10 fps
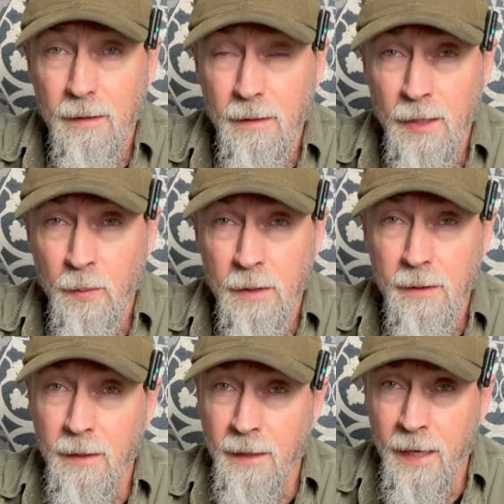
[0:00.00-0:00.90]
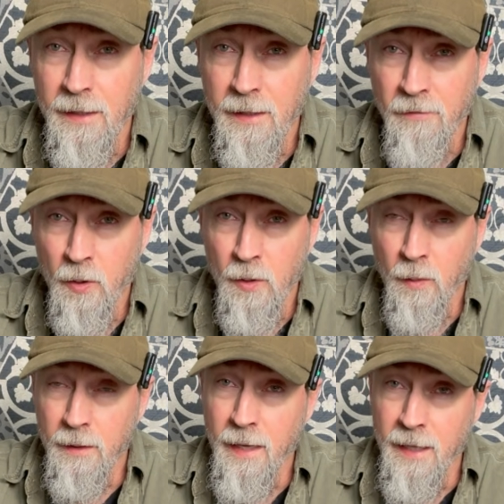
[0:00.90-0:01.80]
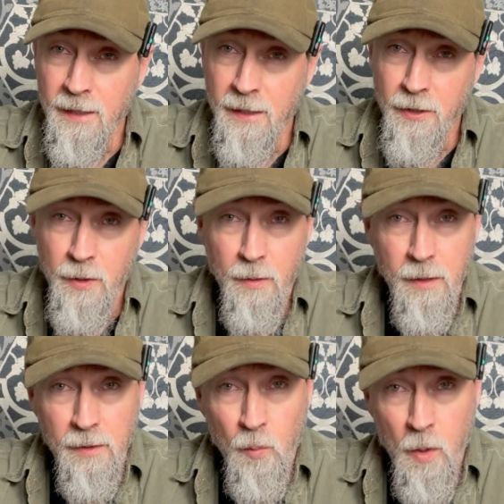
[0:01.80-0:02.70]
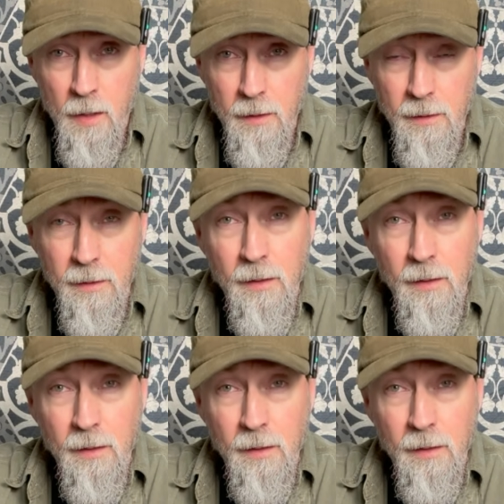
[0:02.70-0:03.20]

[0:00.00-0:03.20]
This one in case the first one has an issue or doesn't work,